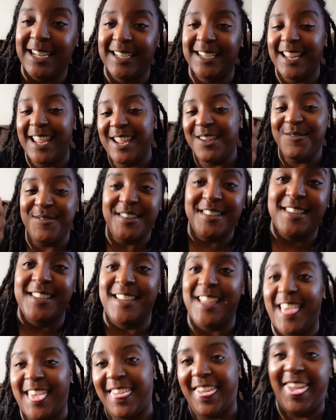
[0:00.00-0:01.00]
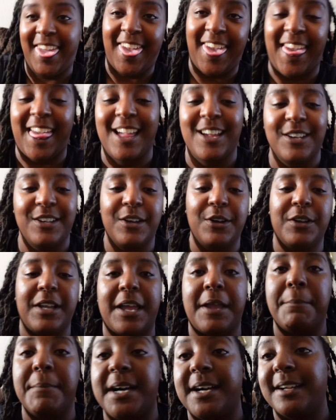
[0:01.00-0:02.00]
Day one.
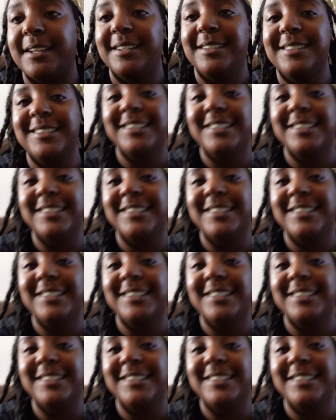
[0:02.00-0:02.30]
Okay, bye.